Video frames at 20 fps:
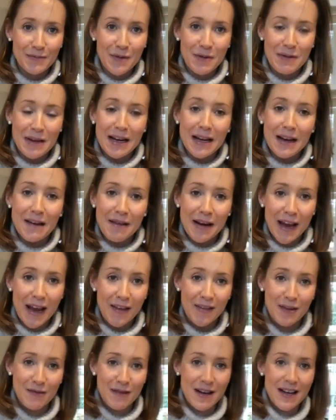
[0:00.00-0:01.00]
We were clearing
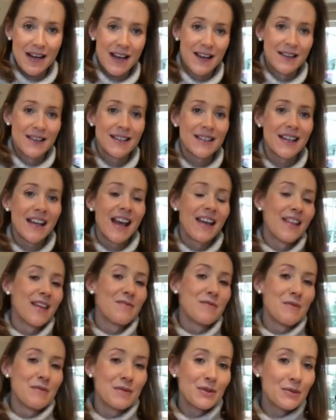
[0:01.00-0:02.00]
out the greenhouse together
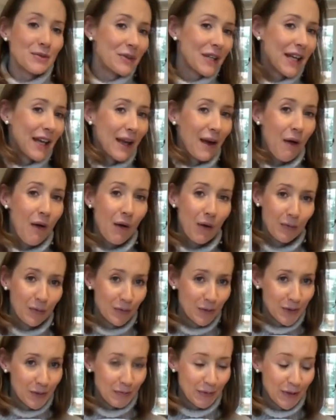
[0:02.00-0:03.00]
and we were talking hot
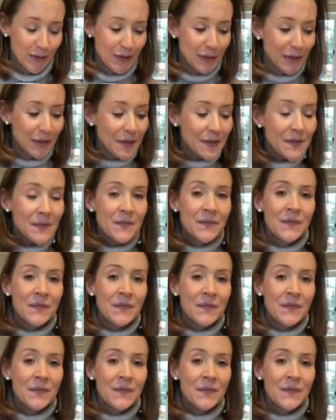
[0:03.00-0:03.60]
water bottles.